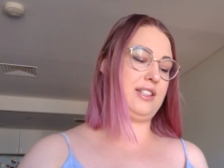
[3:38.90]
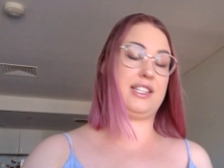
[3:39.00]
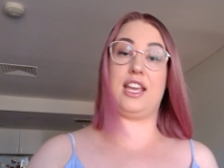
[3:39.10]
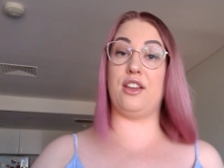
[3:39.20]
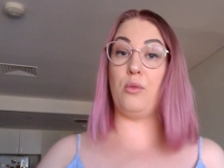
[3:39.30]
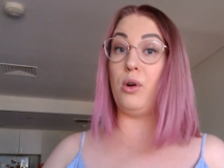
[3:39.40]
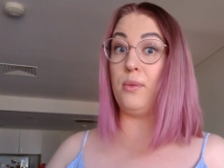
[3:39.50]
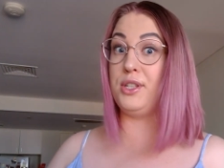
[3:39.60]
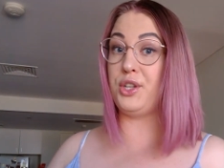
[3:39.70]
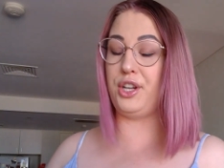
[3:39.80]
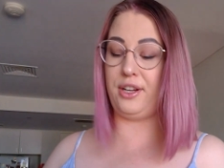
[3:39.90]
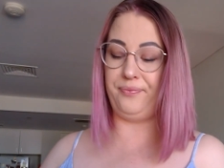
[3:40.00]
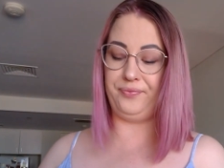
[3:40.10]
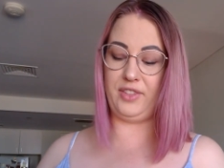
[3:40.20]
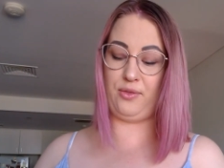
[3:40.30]
So let's see what we do
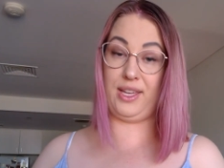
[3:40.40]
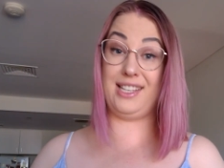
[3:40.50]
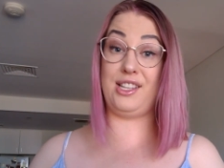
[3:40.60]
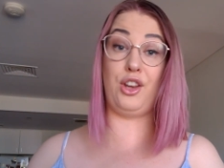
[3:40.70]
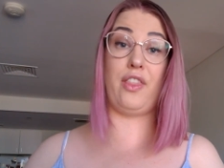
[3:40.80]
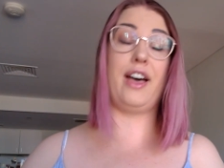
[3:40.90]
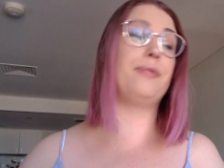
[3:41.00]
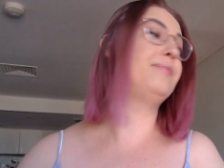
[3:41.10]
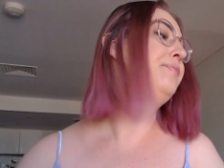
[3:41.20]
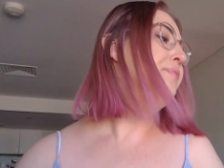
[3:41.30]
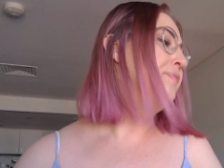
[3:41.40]
if we continue that.